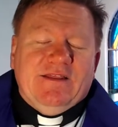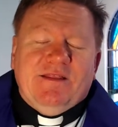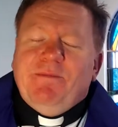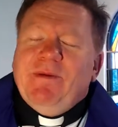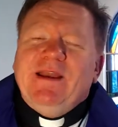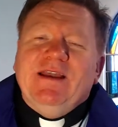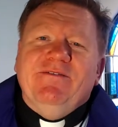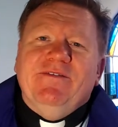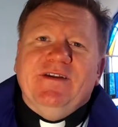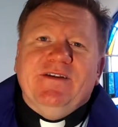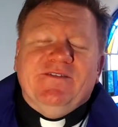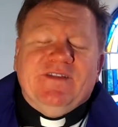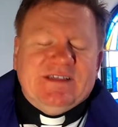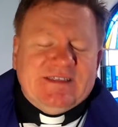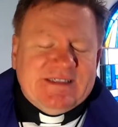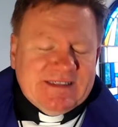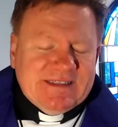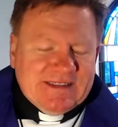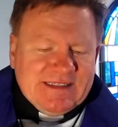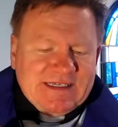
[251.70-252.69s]
The benefit of
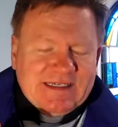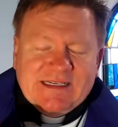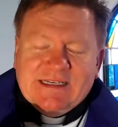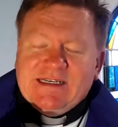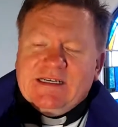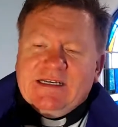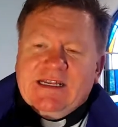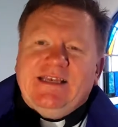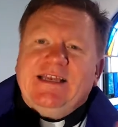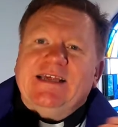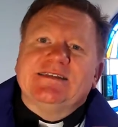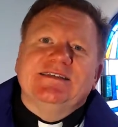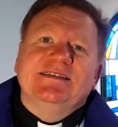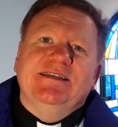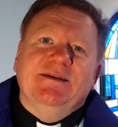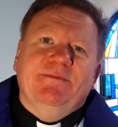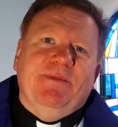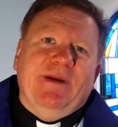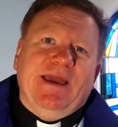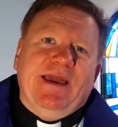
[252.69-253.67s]
this is that it doesn't
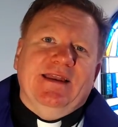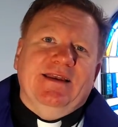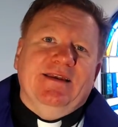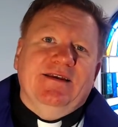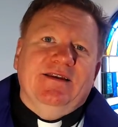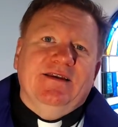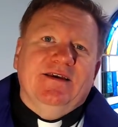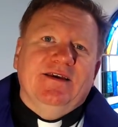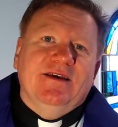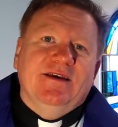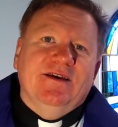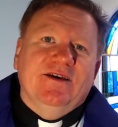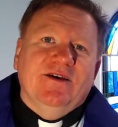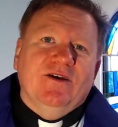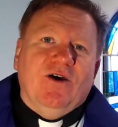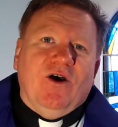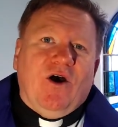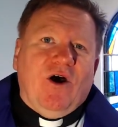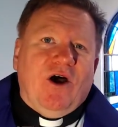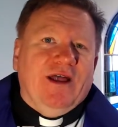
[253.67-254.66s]
depend
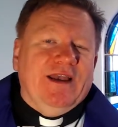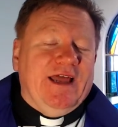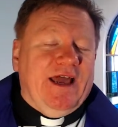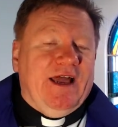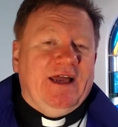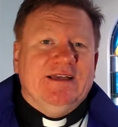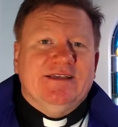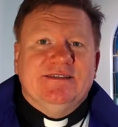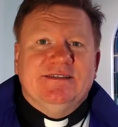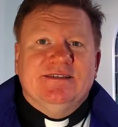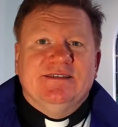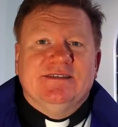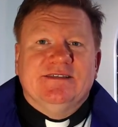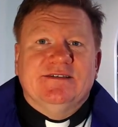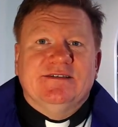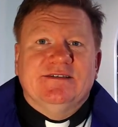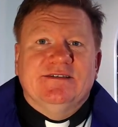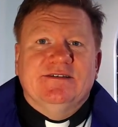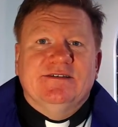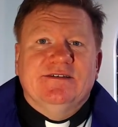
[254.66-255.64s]
on us,
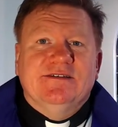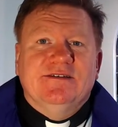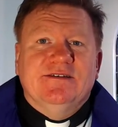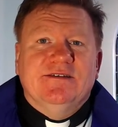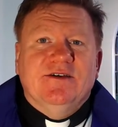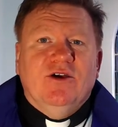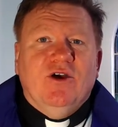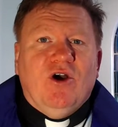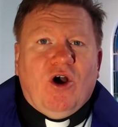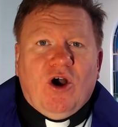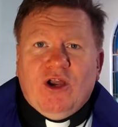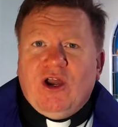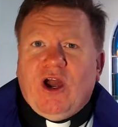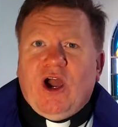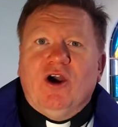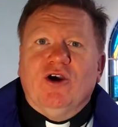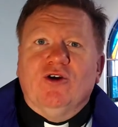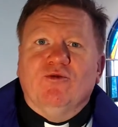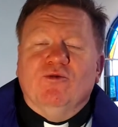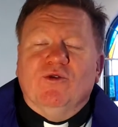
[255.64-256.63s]
on
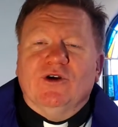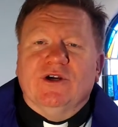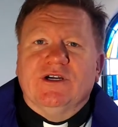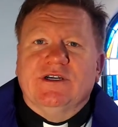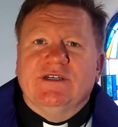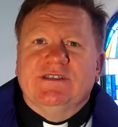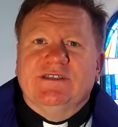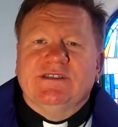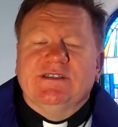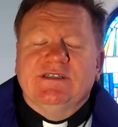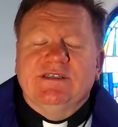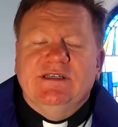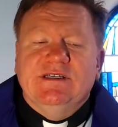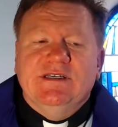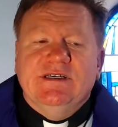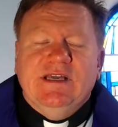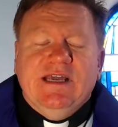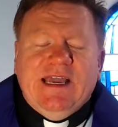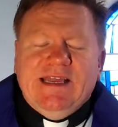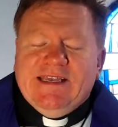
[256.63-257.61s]
our works
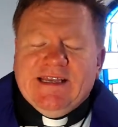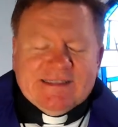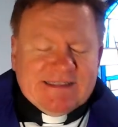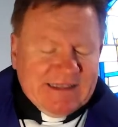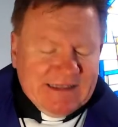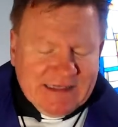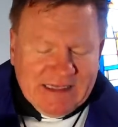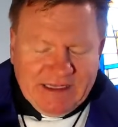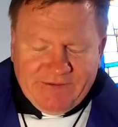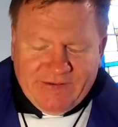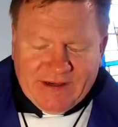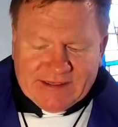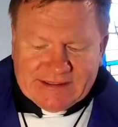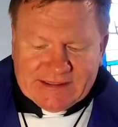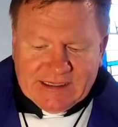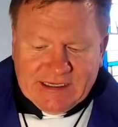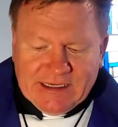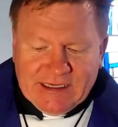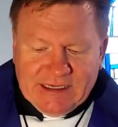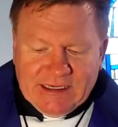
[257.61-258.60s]
it doesn't leave
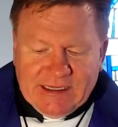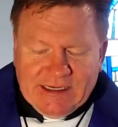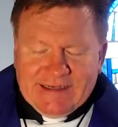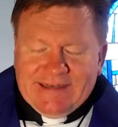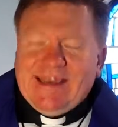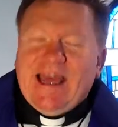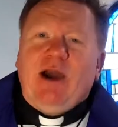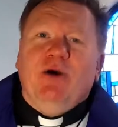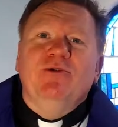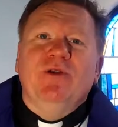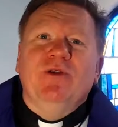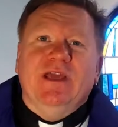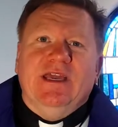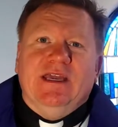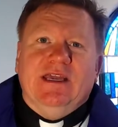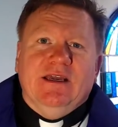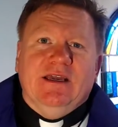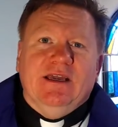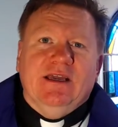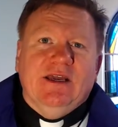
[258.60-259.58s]
us
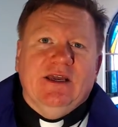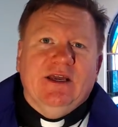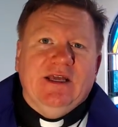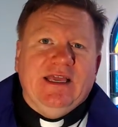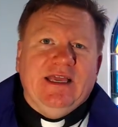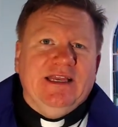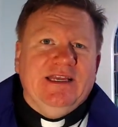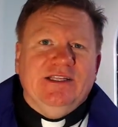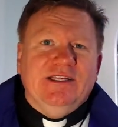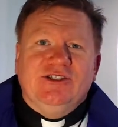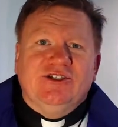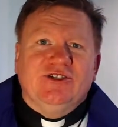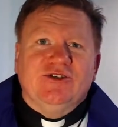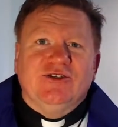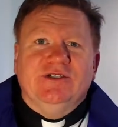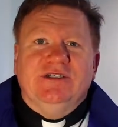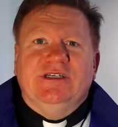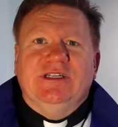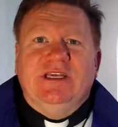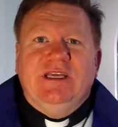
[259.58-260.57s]
doubting and
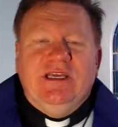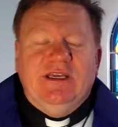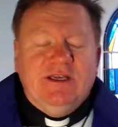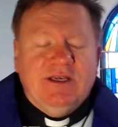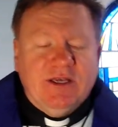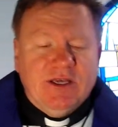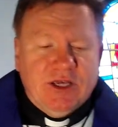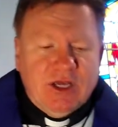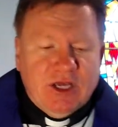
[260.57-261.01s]
uncertainty,